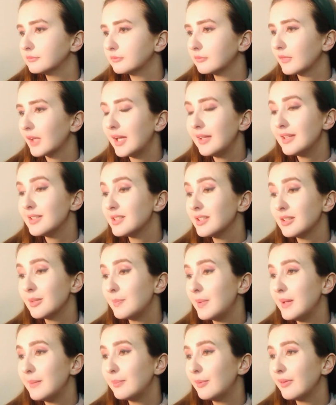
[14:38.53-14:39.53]
And there's other
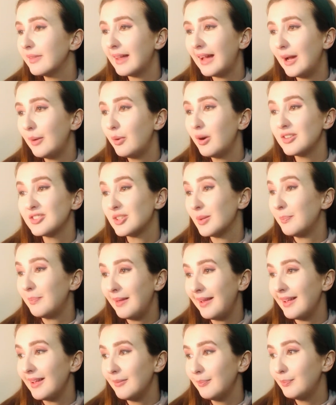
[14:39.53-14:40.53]
people that I watch a
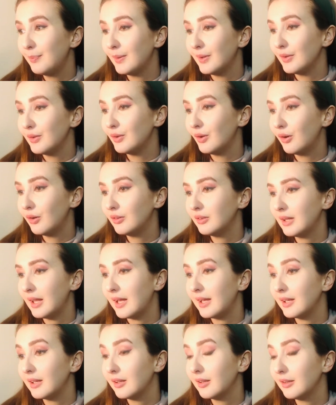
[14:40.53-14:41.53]
bit, but not
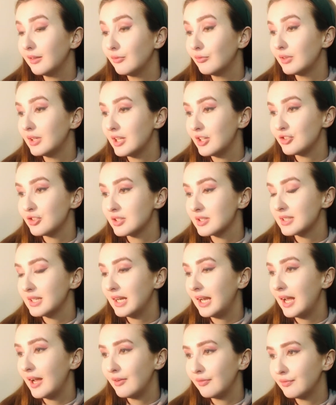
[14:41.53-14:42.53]
like
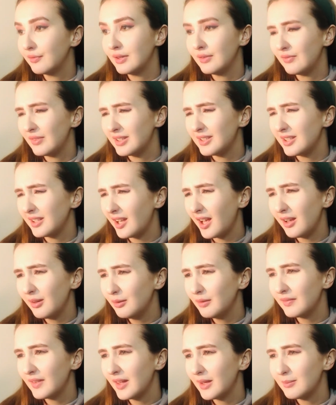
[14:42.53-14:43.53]
religiously every video,
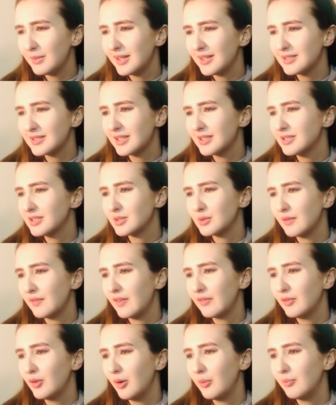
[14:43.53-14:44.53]
if that makes sense. So if
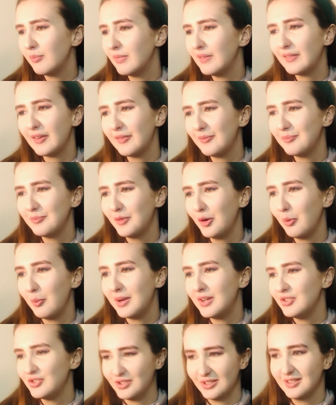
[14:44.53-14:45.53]
I've not
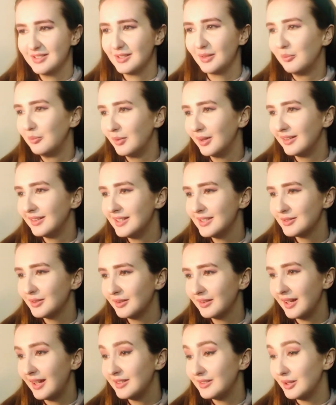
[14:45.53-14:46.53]
mentioned someone, it's not
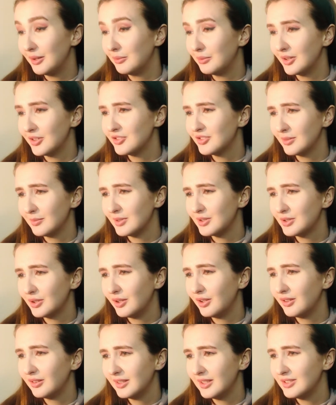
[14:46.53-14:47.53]
that I don't watch them at
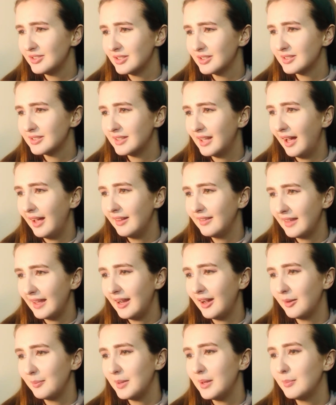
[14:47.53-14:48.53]
all. It's just that they
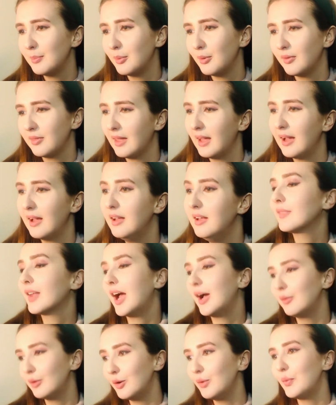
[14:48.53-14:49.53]
are people that
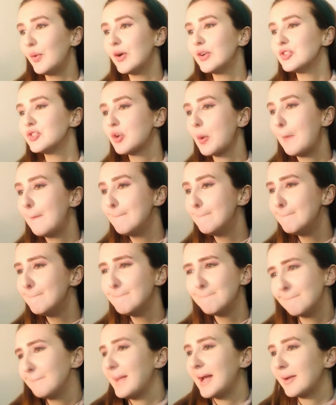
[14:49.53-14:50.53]
I will watch
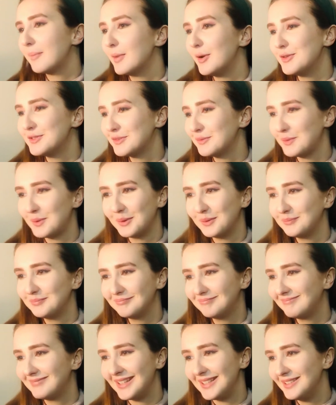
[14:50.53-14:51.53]
like most of what
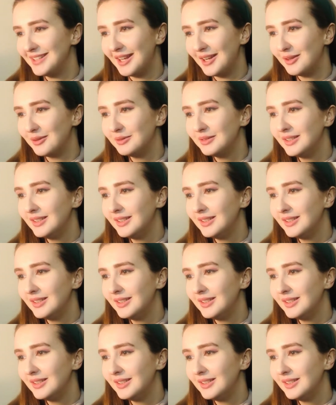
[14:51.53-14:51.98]
they do.